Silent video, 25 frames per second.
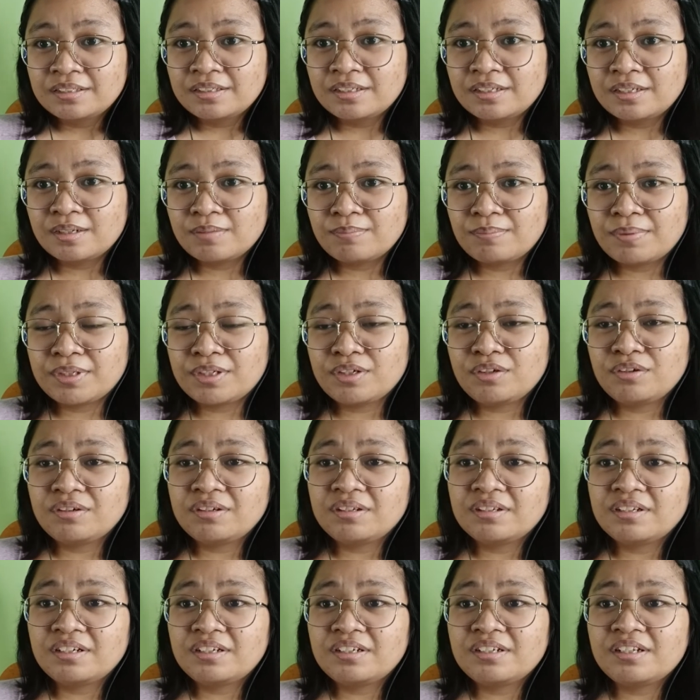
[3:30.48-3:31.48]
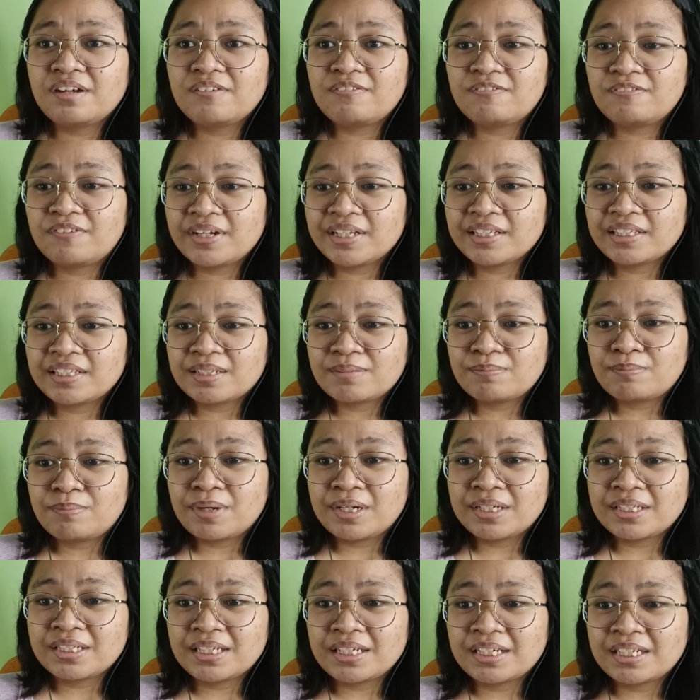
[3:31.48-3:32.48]
But you're clearly affected
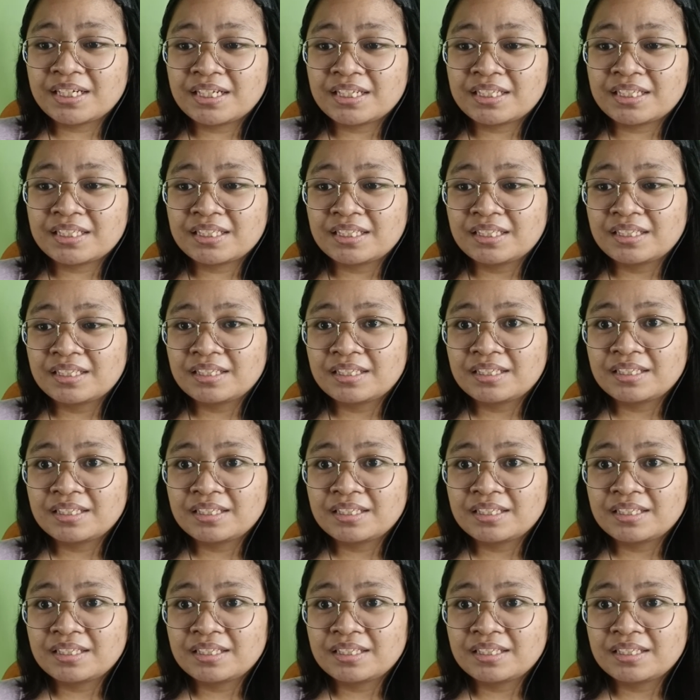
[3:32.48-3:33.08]
by it.